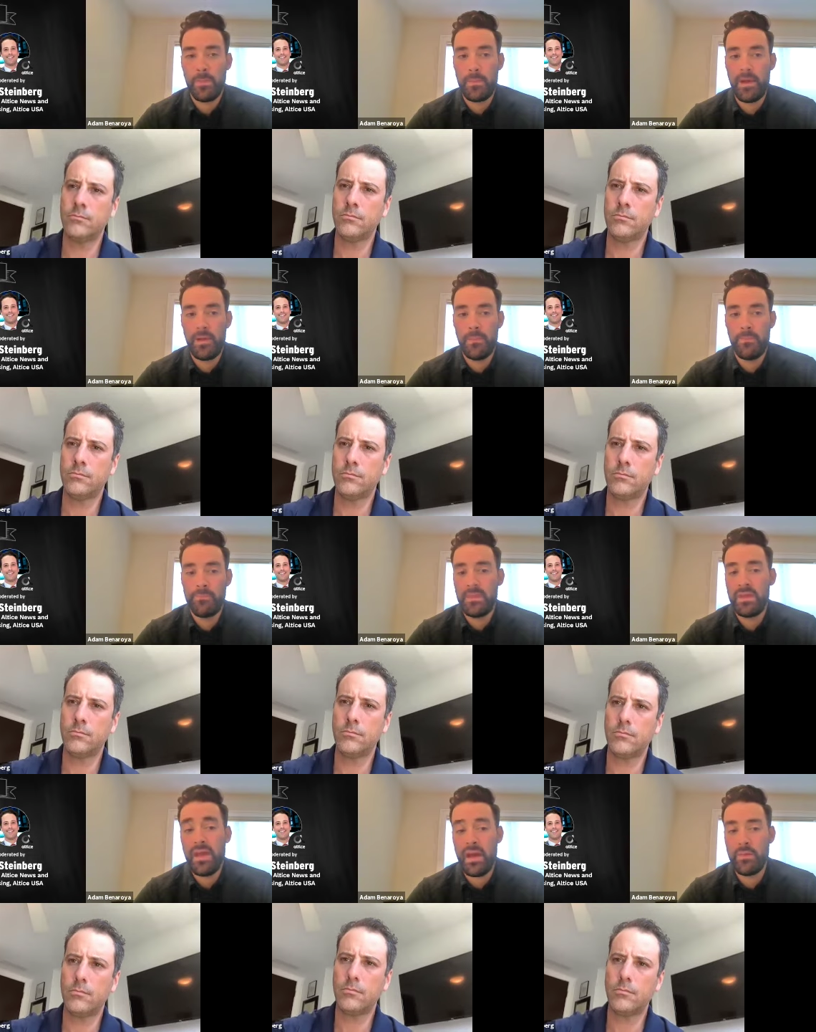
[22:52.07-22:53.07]
Speaker 1: Um,
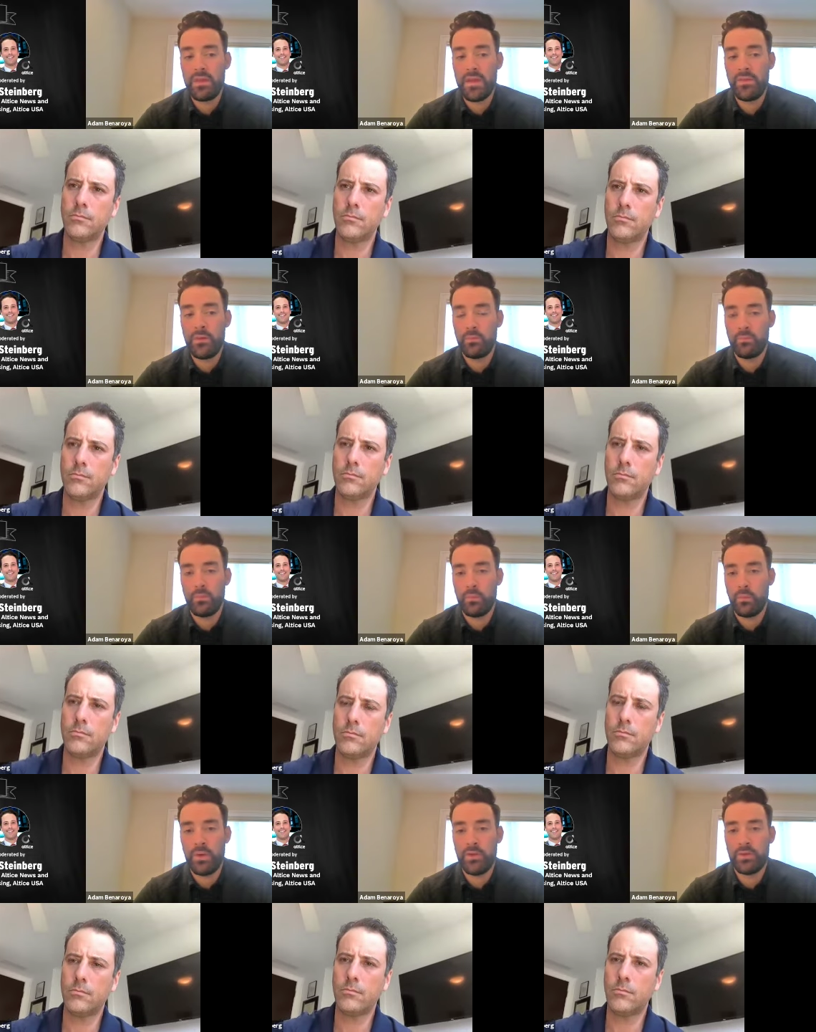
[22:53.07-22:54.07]
yeah, I mean, I think
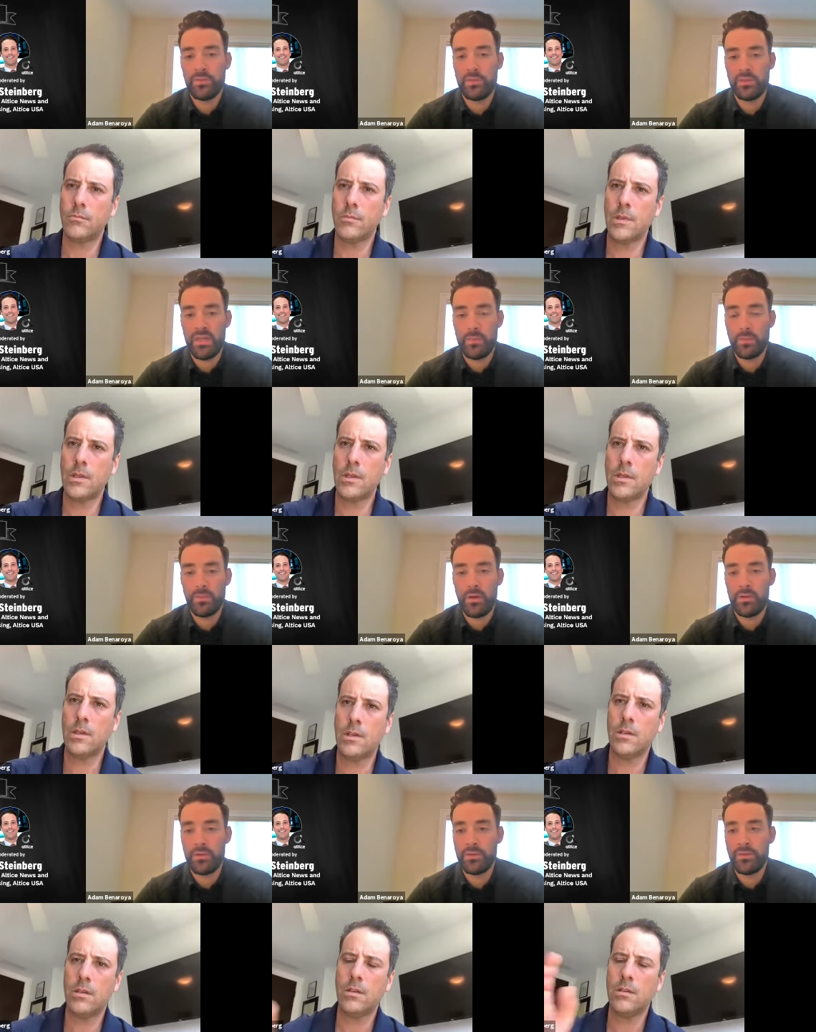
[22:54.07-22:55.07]
whether it's those endemic
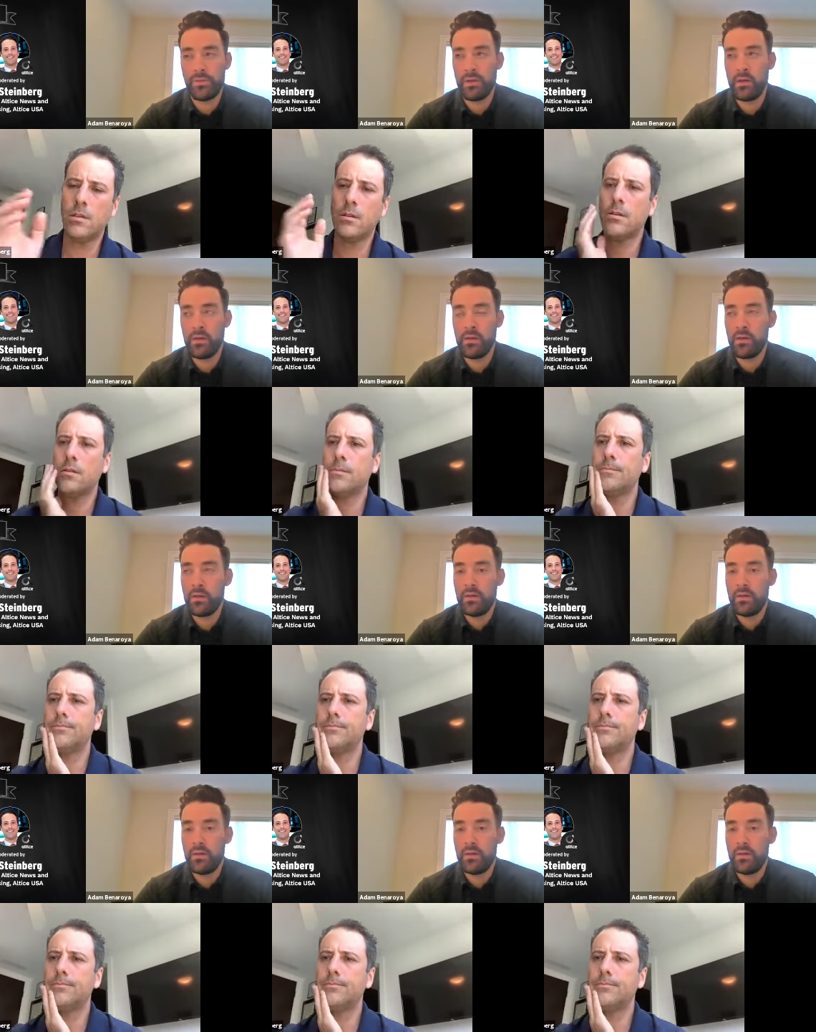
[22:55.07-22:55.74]
partners or